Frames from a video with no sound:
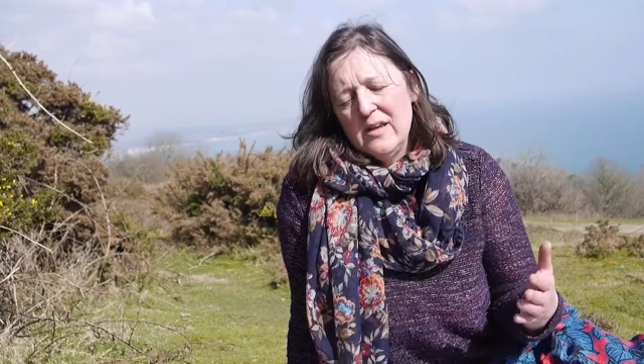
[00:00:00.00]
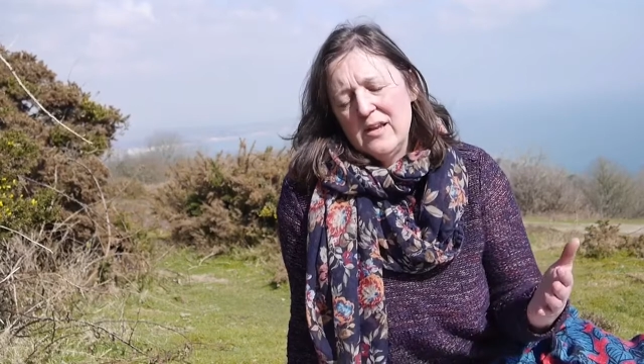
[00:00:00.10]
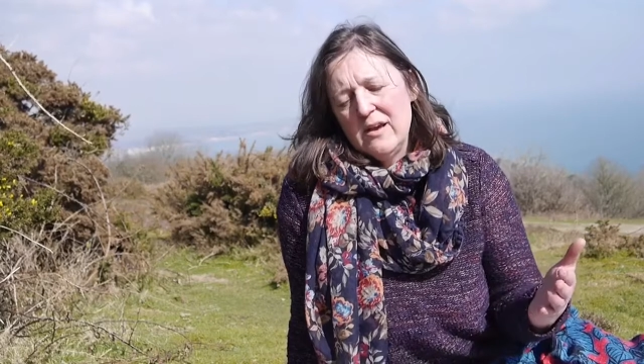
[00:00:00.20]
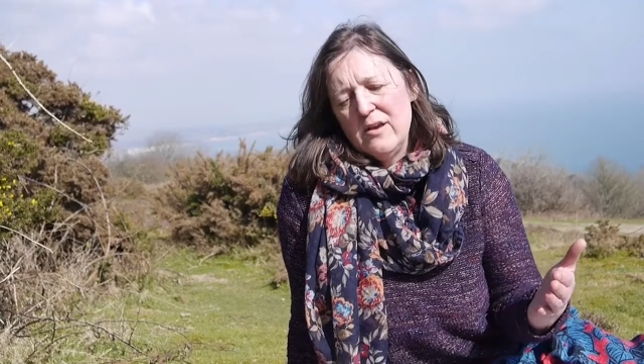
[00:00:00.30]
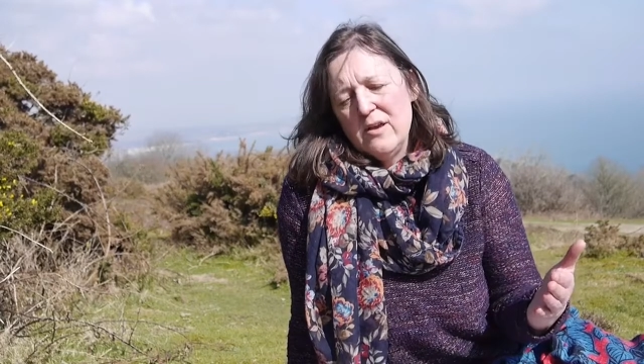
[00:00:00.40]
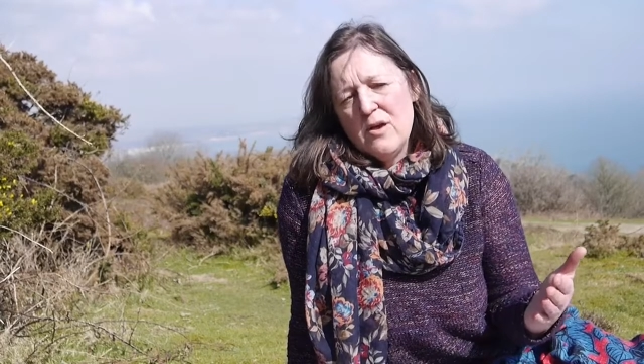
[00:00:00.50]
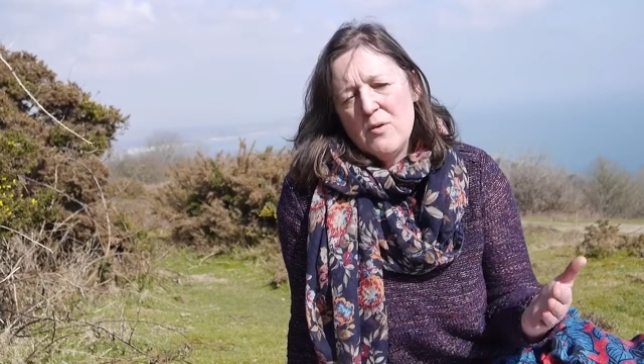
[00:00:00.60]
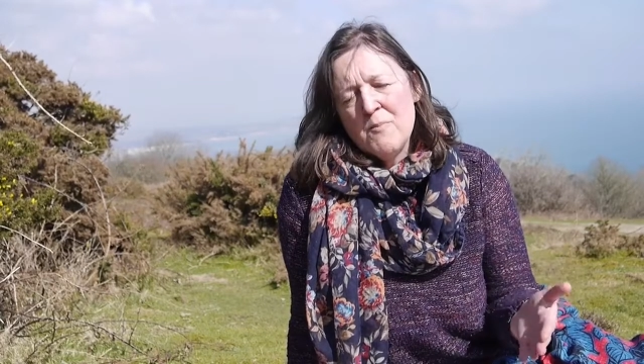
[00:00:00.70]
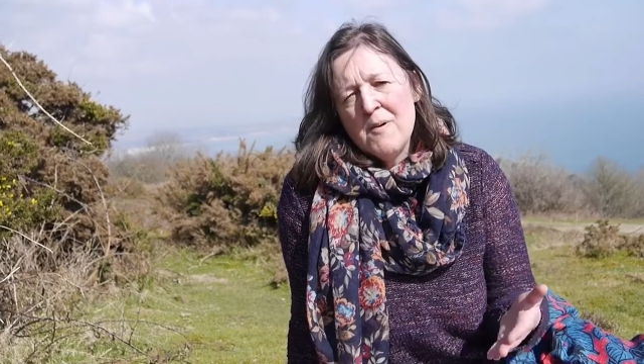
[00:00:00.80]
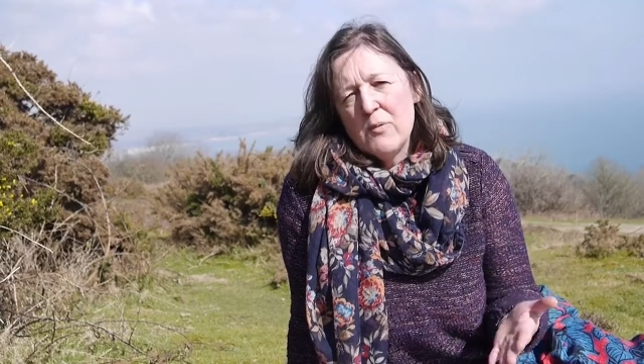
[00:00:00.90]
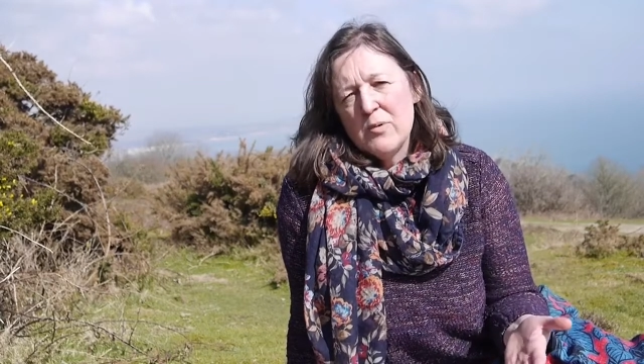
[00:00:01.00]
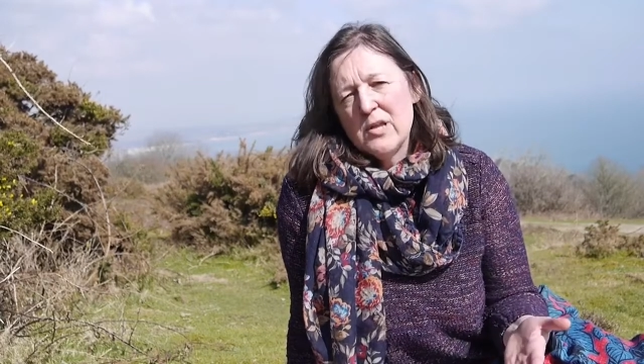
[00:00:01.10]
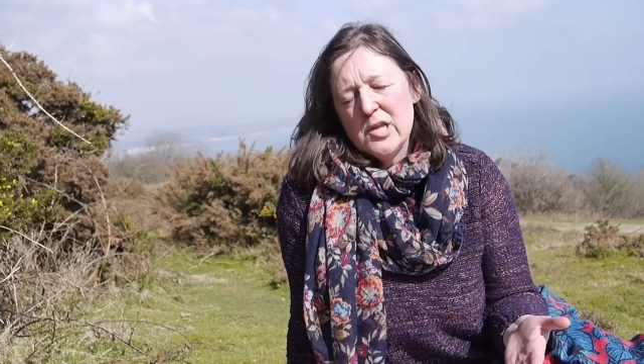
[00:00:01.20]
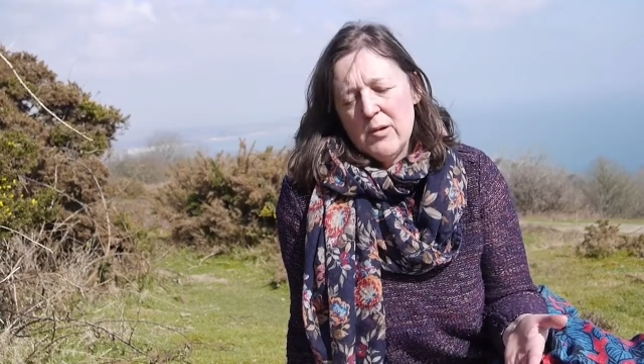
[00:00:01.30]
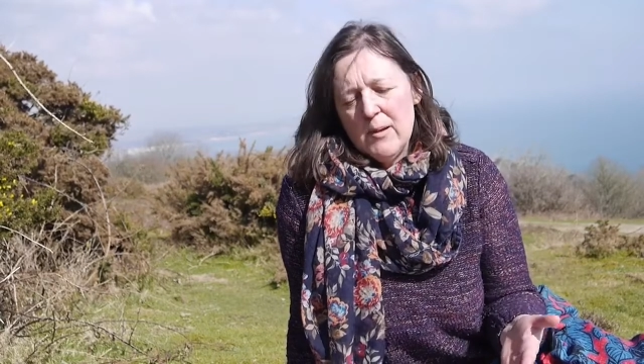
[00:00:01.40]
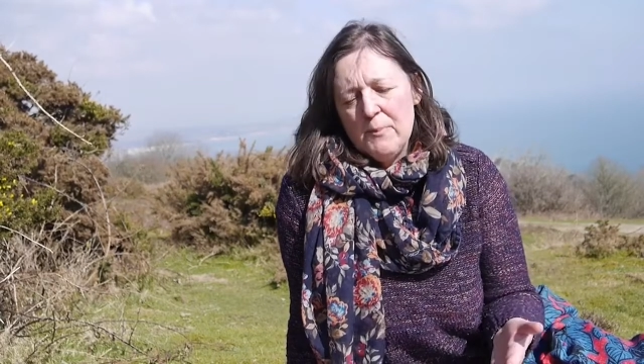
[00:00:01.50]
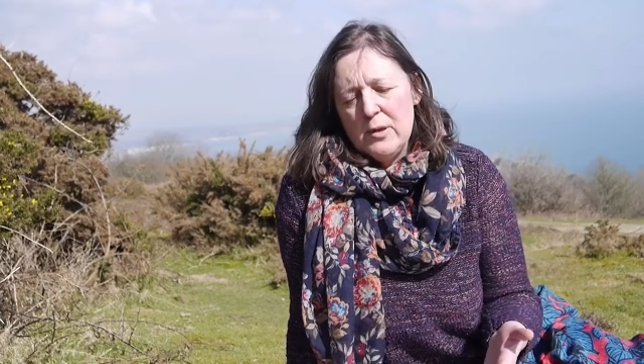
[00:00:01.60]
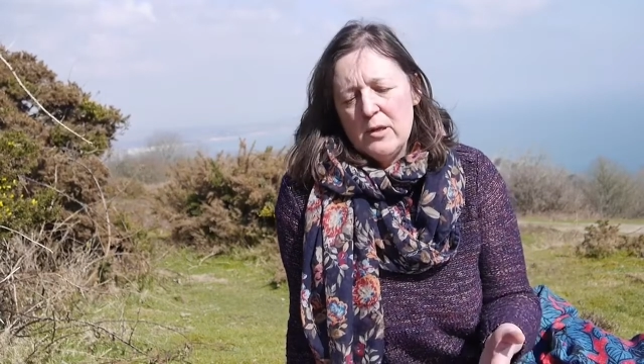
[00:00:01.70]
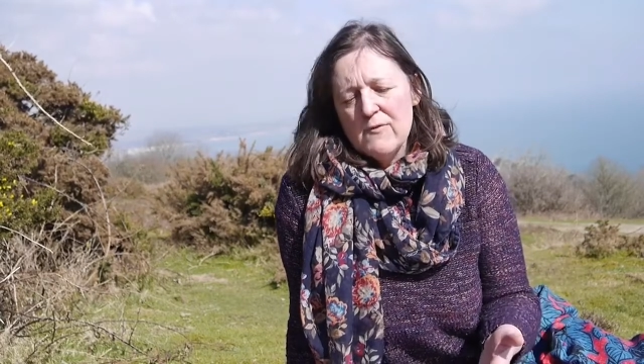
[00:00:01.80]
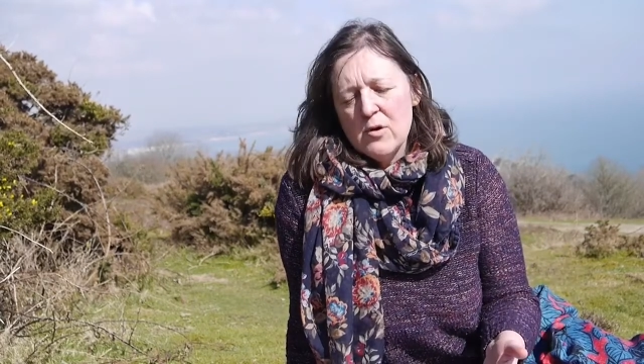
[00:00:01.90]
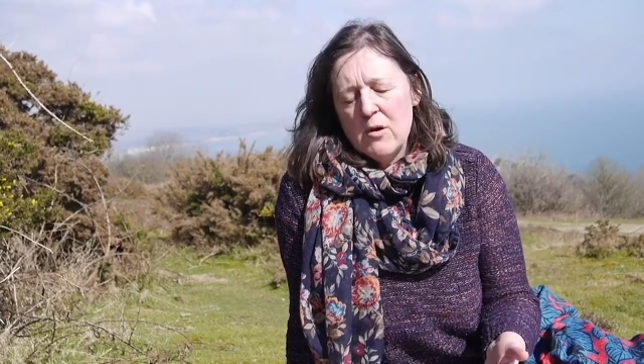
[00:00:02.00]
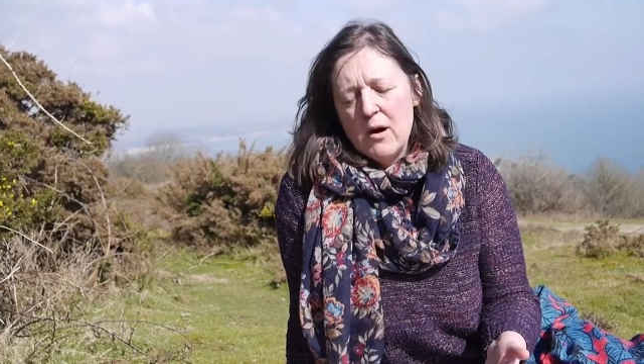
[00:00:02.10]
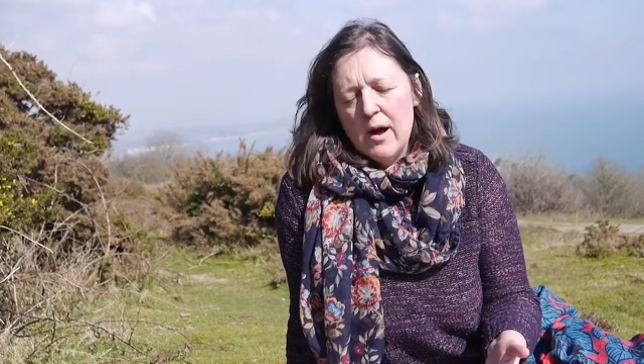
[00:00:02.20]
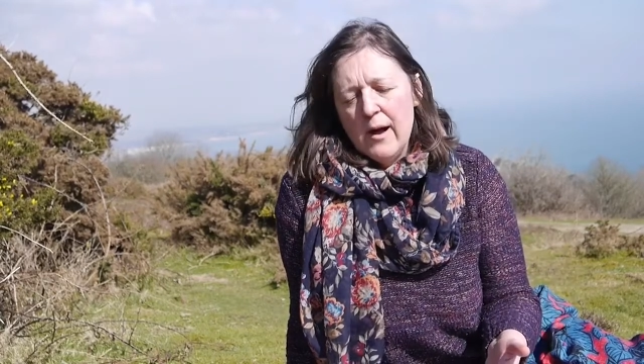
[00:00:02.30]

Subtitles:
You might want to do it, but you've got